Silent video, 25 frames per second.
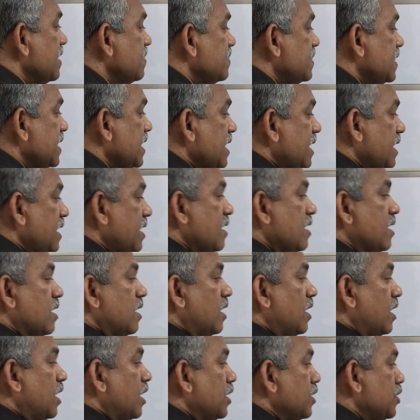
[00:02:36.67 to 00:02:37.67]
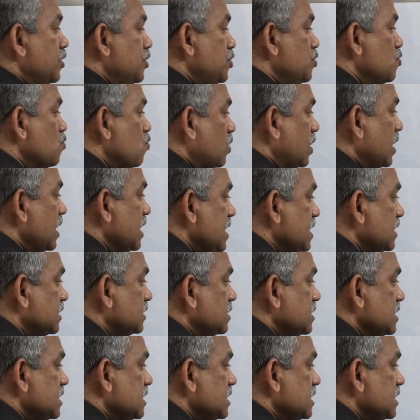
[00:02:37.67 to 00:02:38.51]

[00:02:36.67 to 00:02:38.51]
in the nucleus.